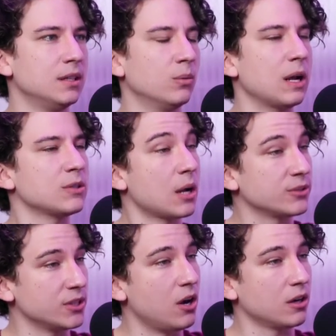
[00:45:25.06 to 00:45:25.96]
When I was
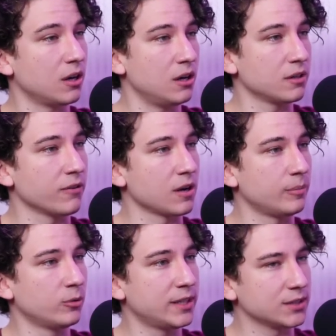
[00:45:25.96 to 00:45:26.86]
in Hong Kong for a
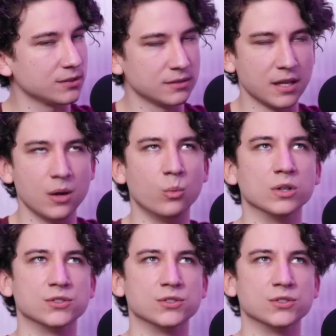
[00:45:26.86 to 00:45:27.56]
couple weeks, it was